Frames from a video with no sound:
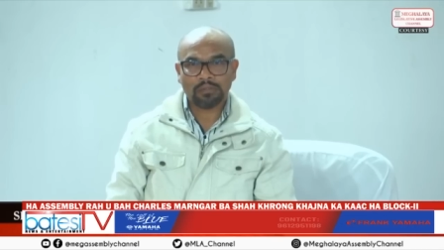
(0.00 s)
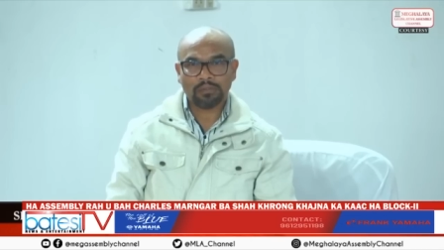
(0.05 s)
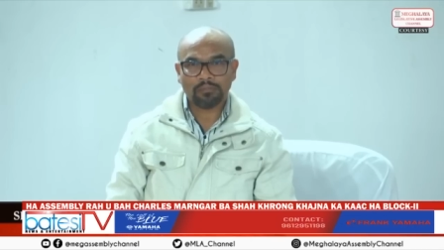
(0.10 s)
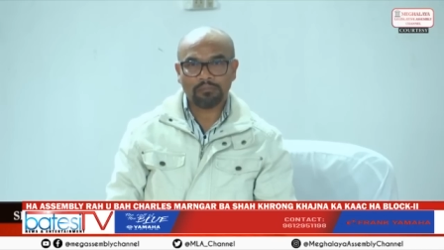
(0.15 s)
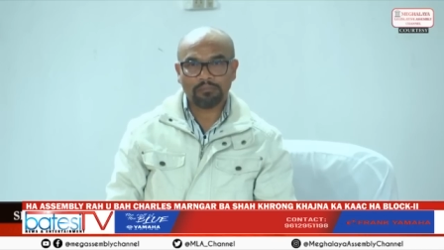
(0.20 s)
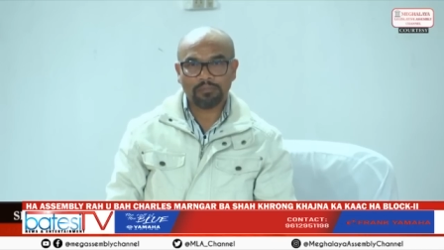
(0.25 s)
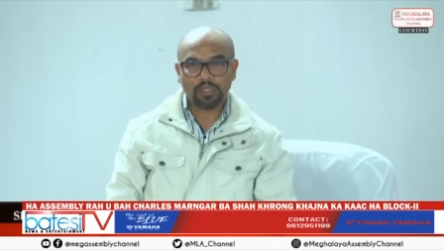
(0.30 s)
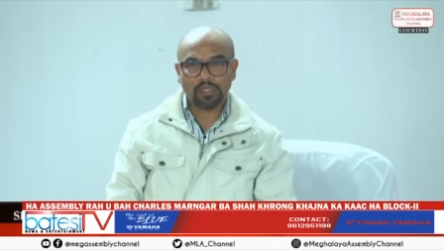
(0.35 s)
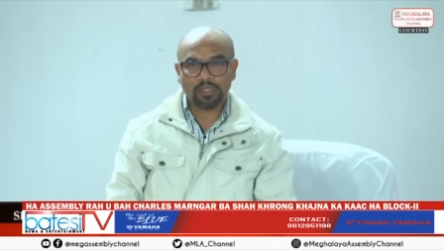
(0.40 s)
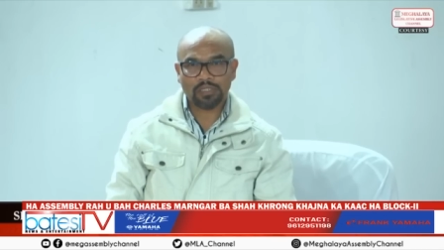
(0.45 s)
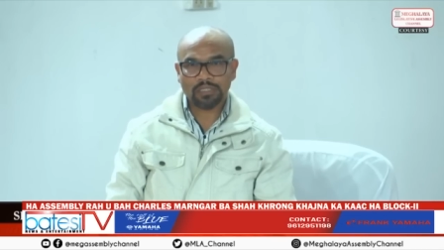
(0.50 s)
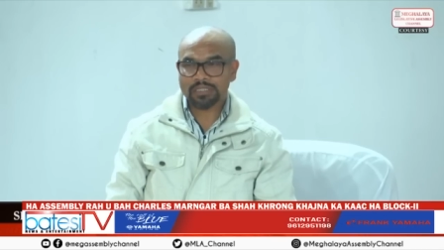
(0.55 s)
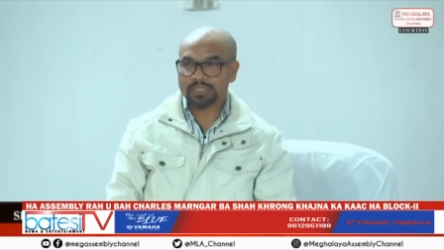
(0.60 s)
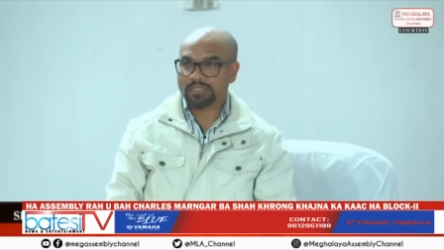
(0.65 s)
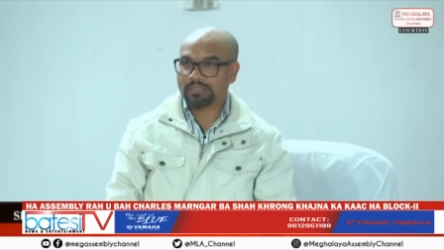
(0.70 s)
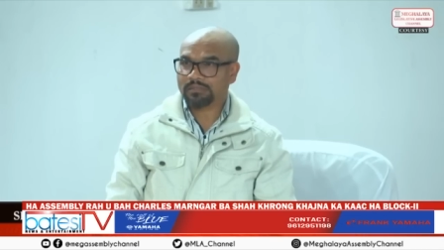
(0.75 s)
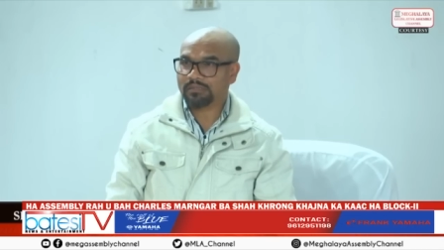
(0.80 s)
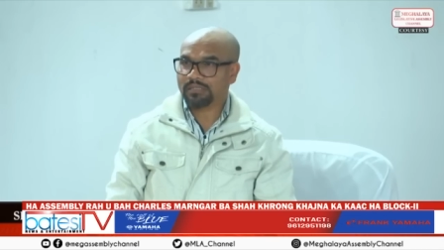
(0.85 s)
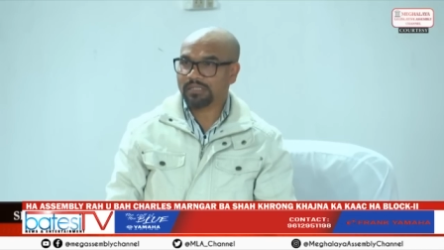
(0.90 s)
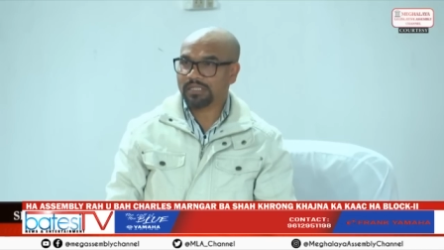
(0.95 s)
because
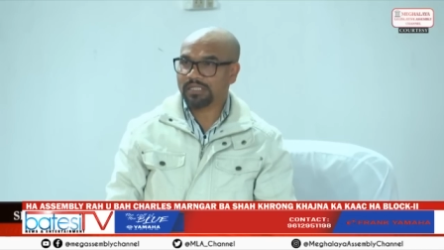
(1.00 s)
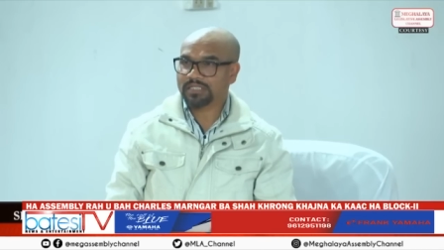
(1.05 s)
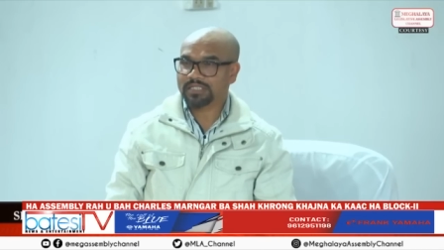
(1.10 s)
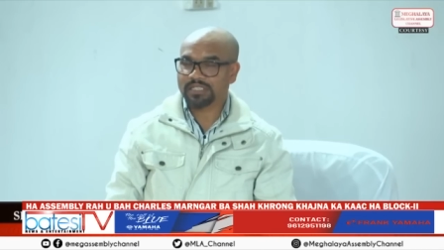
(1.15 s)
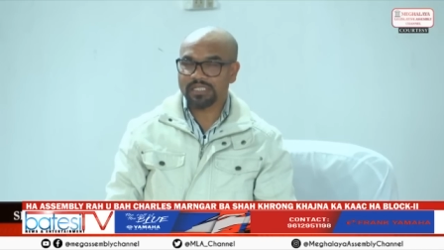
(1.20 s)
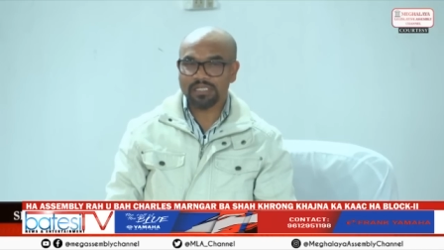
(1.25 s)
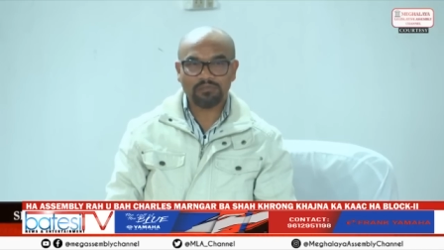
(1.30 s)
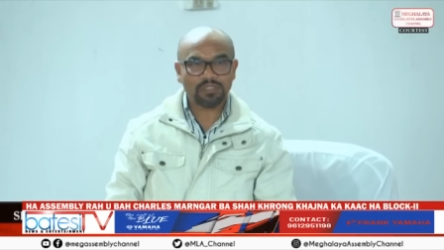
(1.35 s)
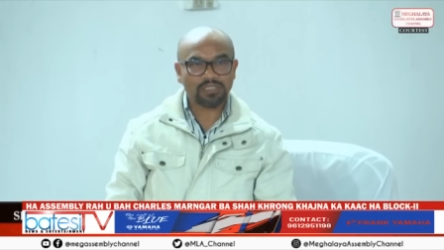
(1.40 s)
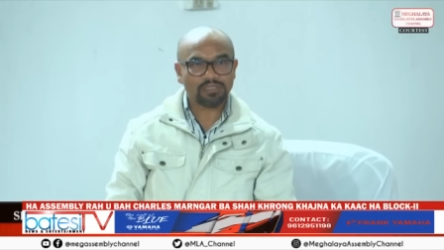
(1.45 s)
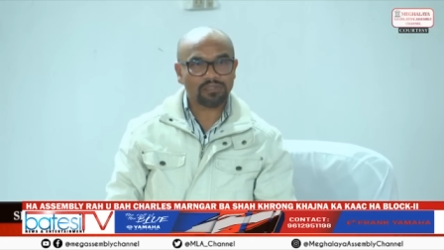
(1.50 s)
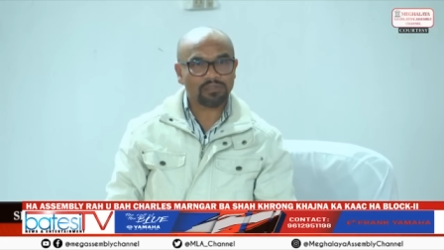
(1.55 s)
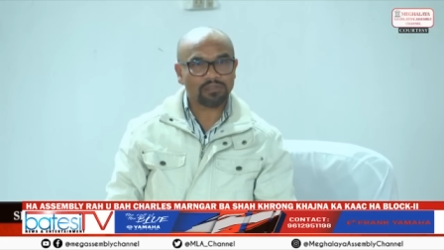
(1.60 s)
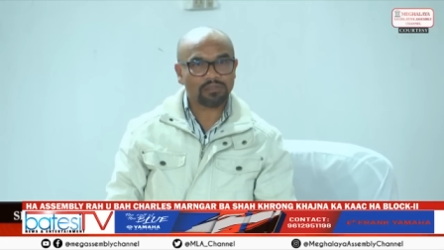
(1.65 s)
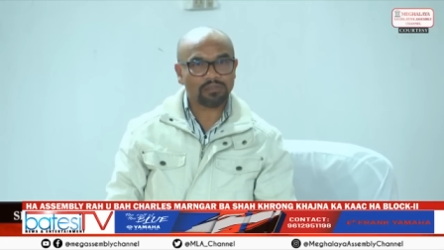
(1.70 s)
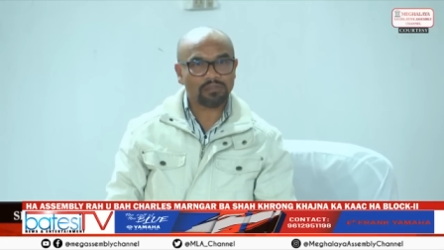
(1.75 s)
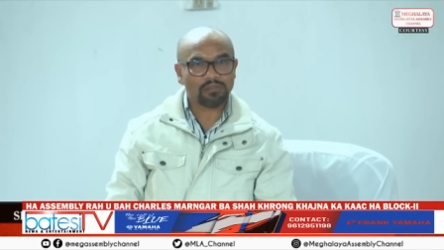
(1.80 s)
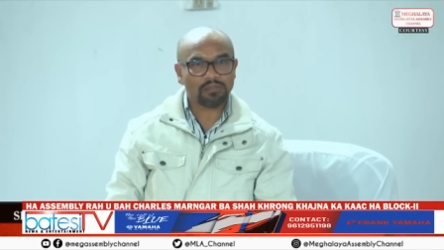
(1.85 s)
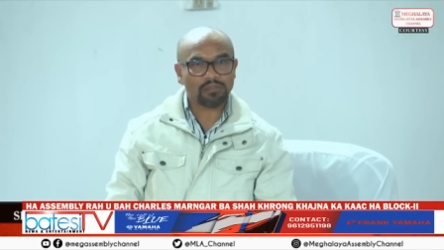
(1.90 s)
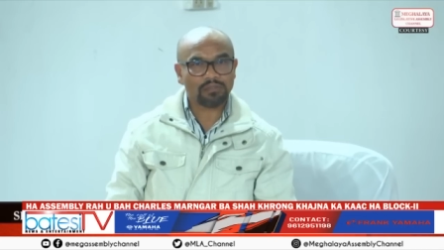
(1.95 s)
it seems
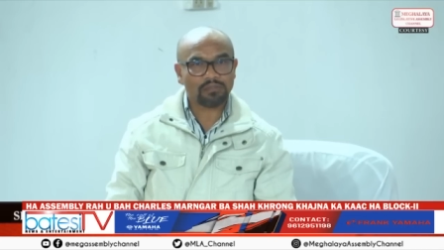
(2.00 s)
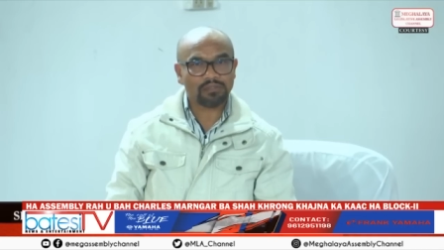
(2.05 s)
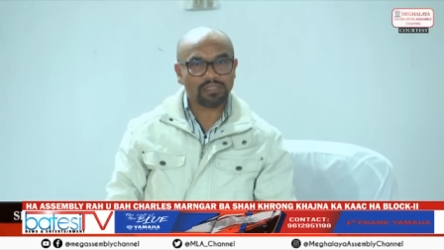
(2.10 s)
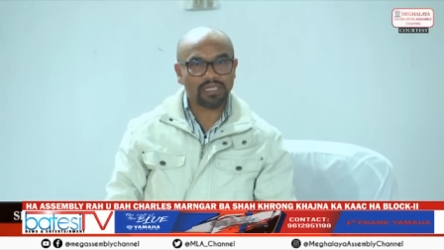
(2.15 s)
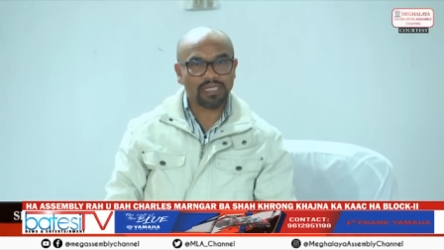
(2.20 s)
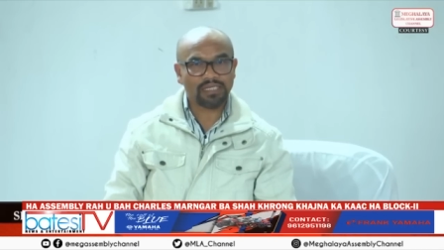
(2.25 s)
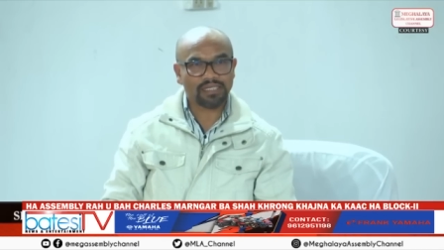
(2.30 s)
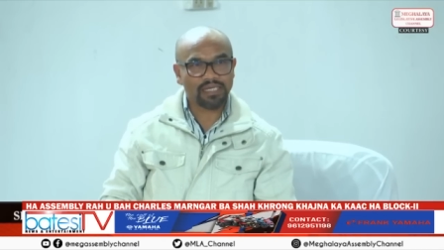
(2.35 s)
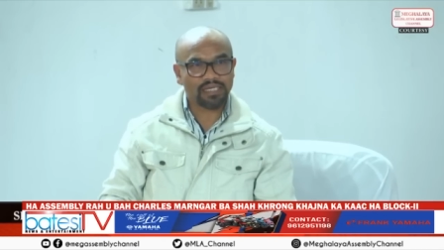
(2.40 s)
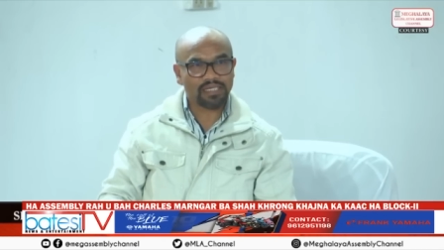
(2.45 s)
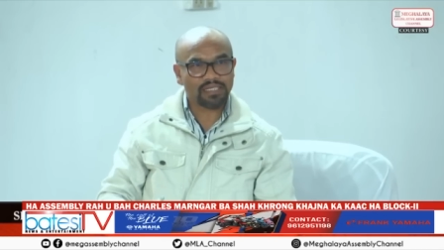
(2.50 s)
that there